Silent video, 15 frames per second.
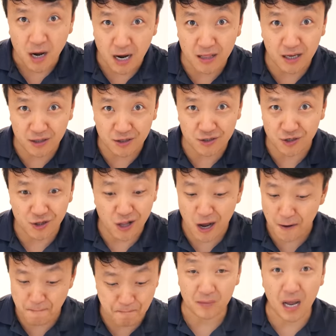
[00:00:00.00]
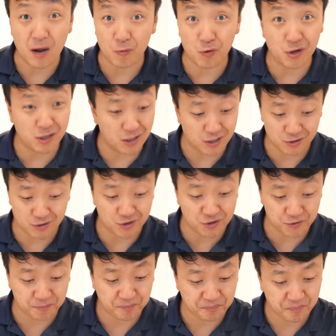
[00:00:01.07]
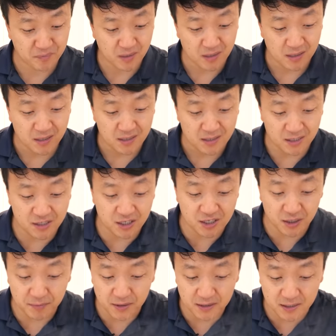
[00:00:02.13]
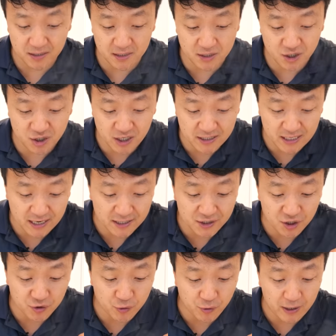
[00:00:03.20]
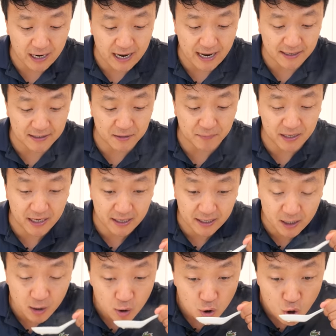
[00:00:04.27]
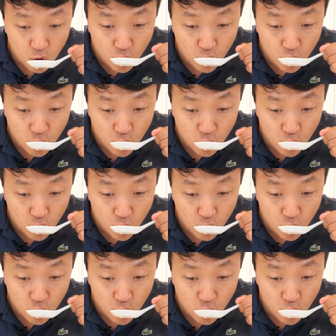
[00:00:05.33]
I like this a lot. I really like this. This is something, this is just like that instant noodle I had in the beginning,